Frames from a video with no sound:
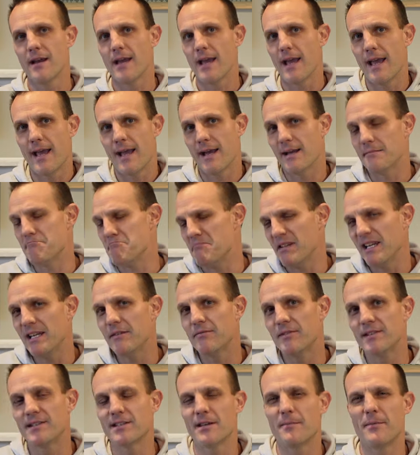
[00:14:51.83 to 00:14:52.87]
and
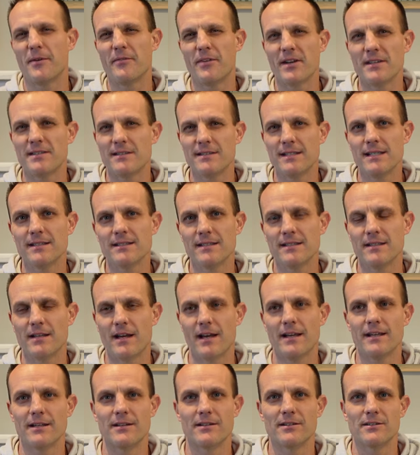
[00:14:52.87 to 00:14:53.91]
even some of us seasoned
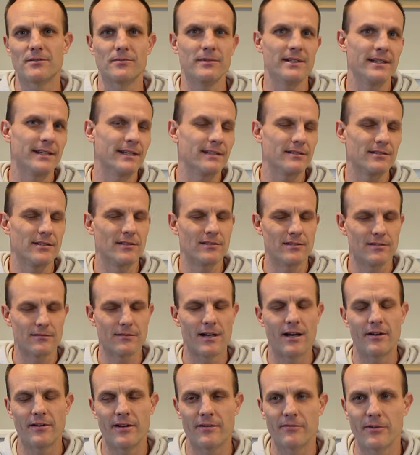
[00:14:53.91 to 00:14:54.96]
hikers, we get turned
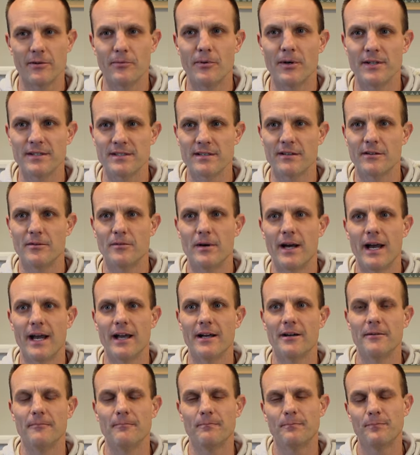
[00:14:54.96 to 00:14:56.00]
around every once in a
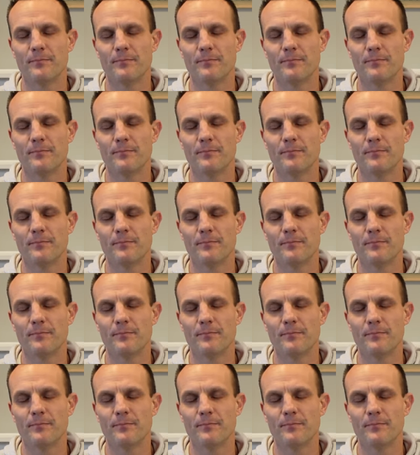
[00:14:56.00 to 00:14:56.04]
while.